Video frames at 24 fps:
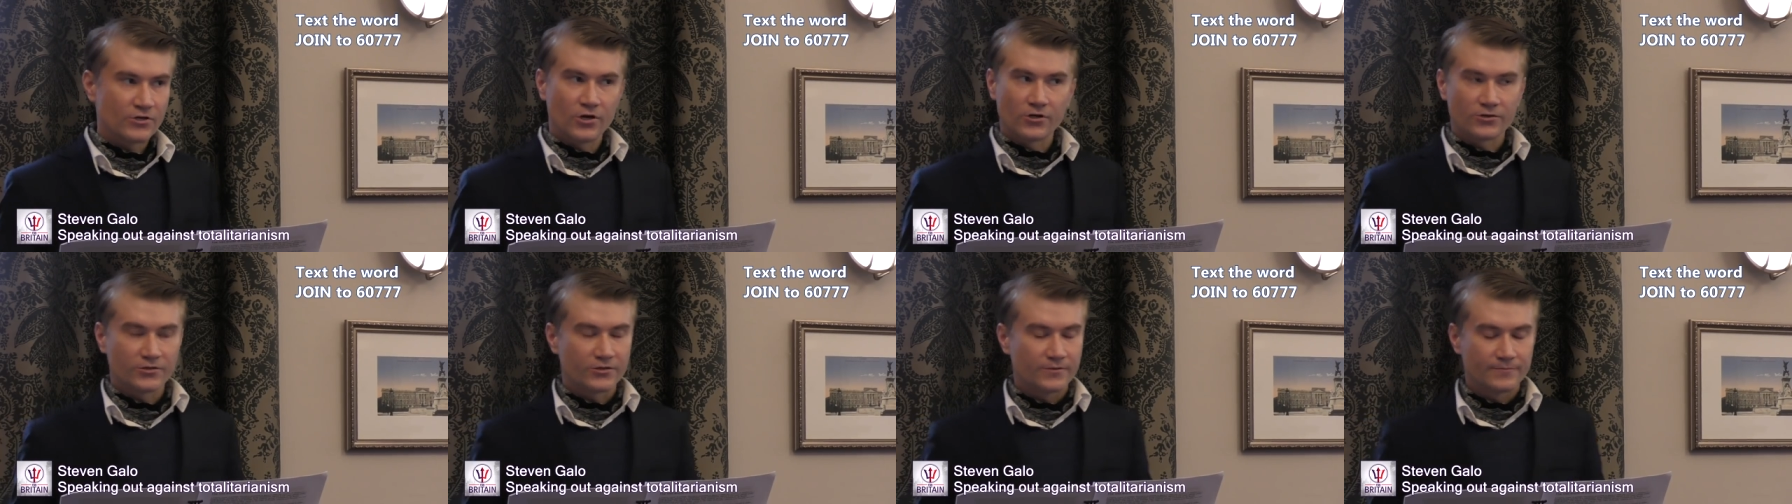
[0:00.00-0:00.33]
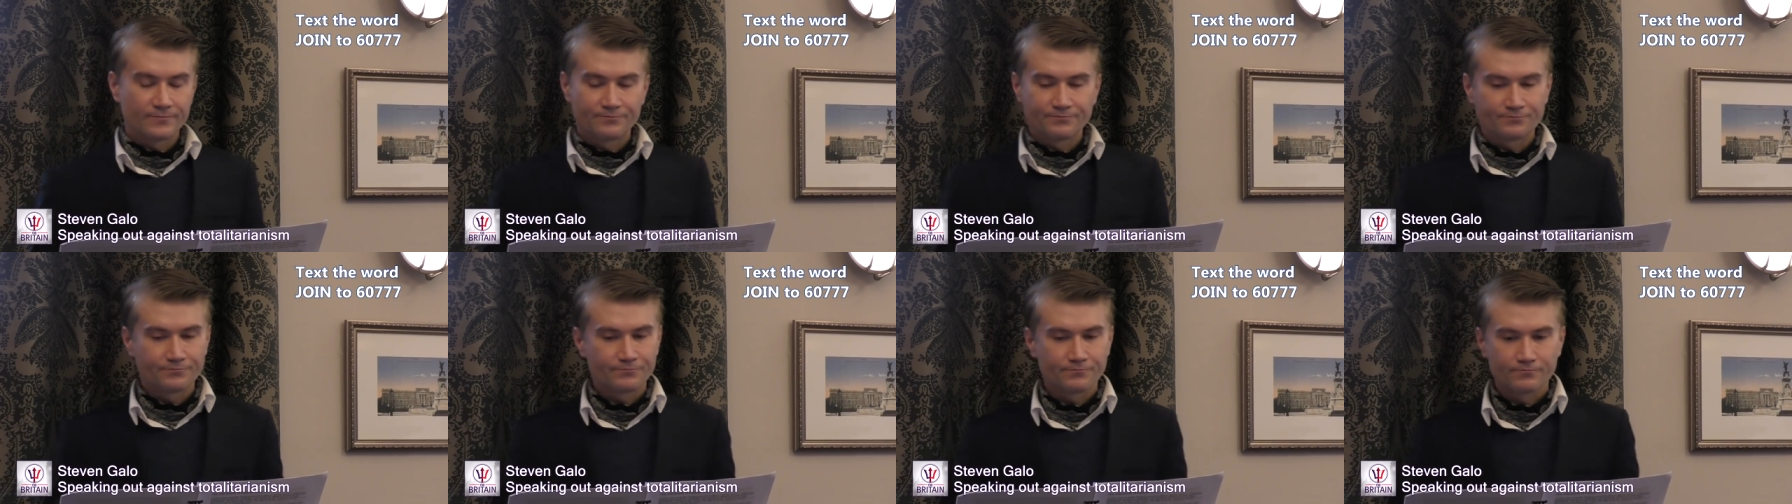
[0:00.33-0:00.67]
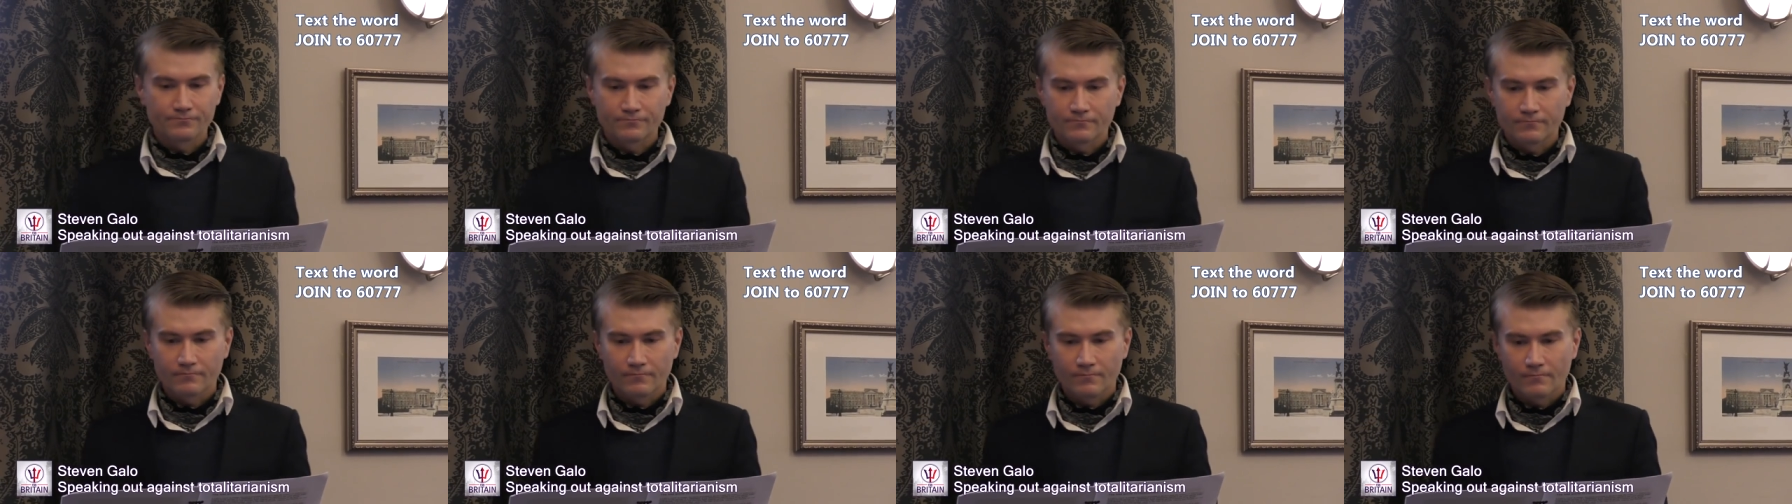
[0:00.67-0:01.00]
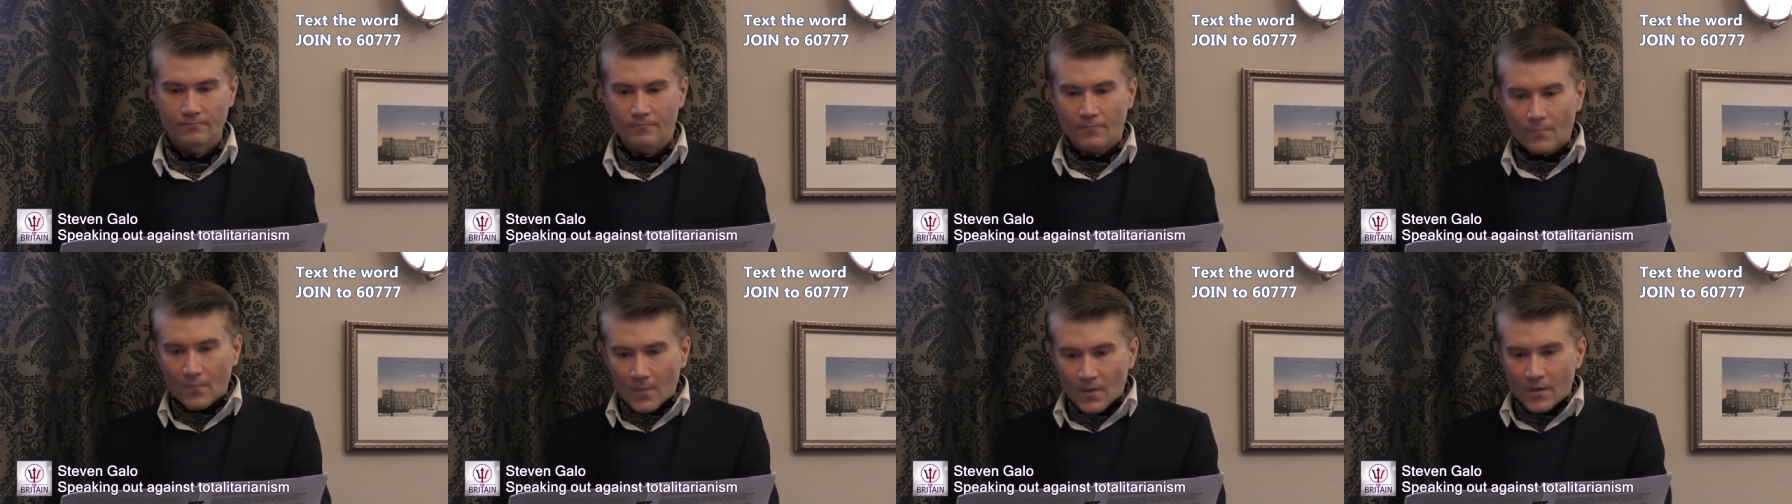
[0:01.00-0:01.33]
not.
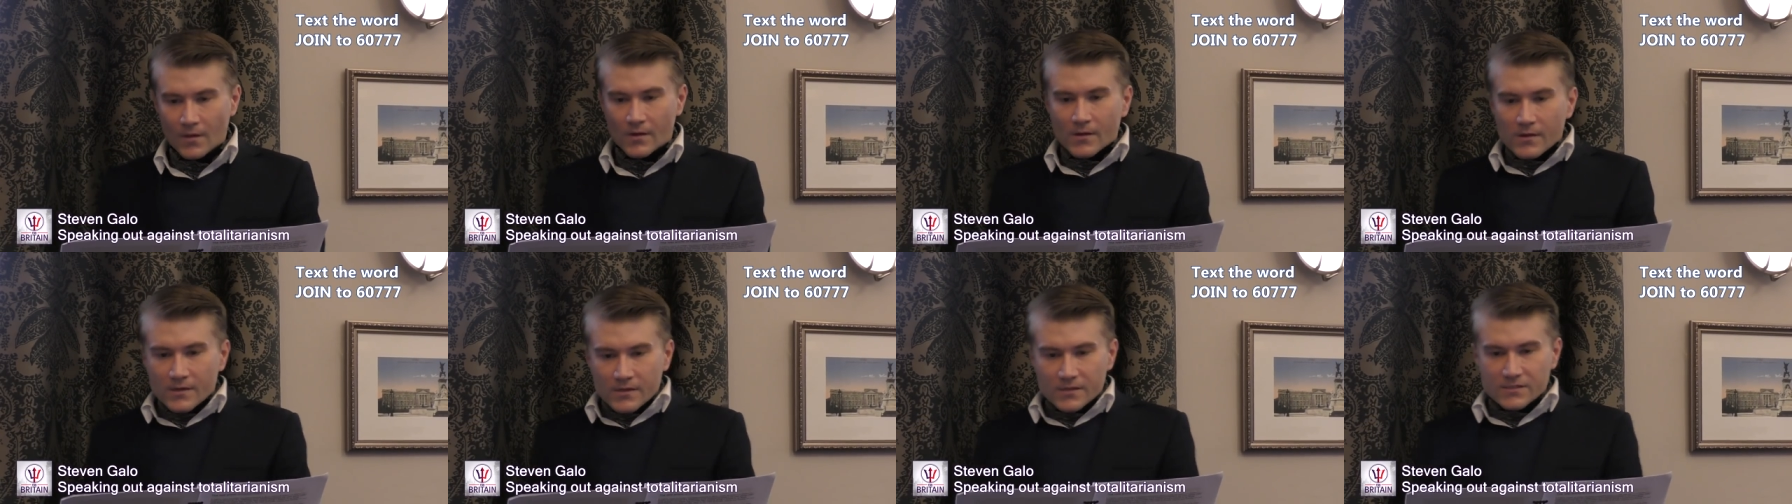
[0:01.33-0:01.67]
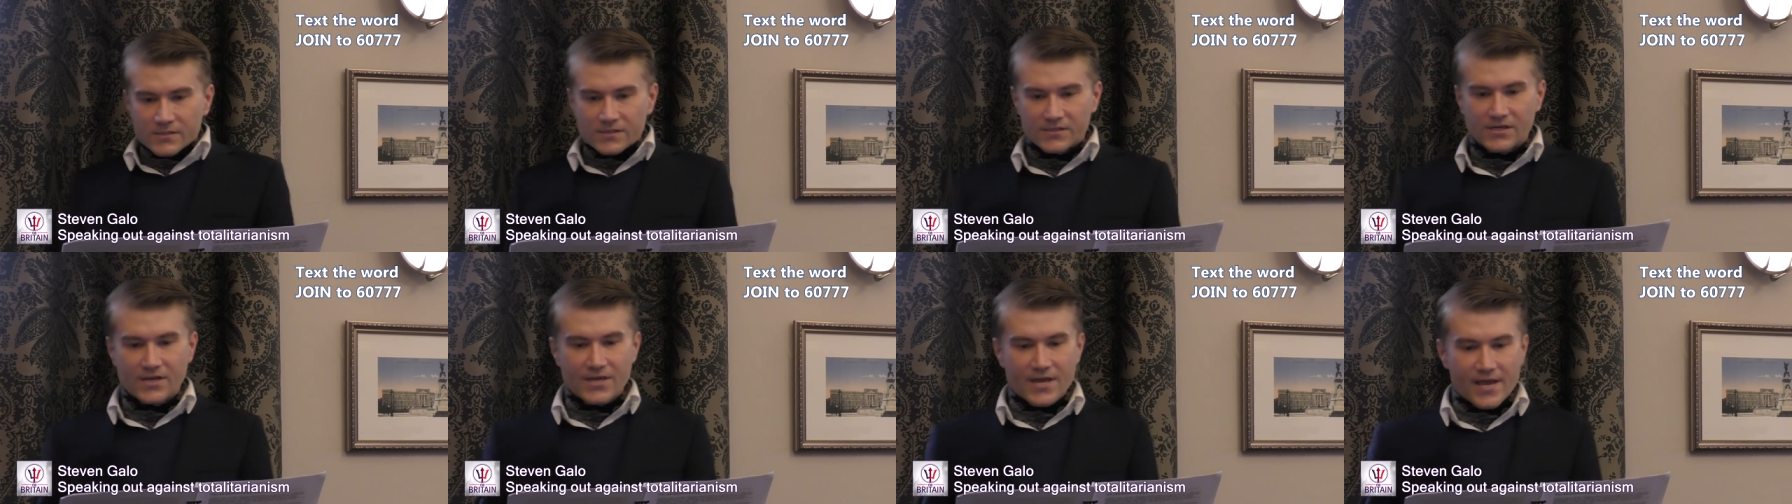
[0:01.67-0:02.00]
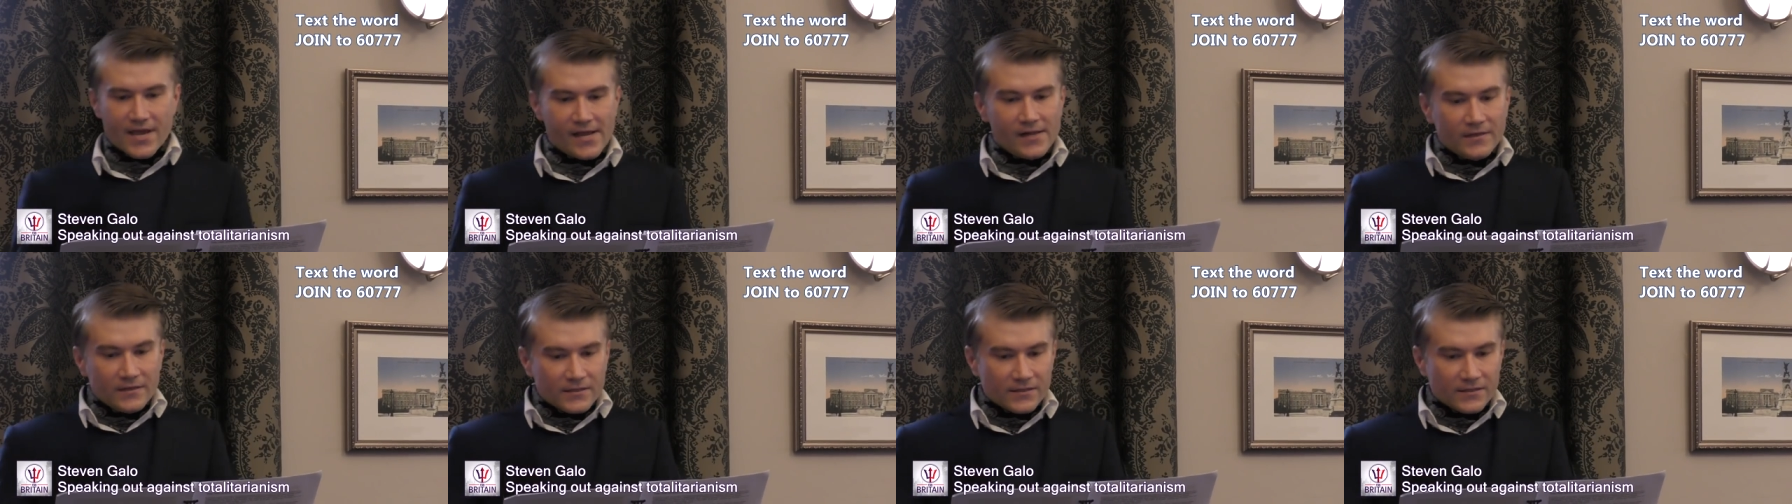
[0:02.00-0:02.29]
The year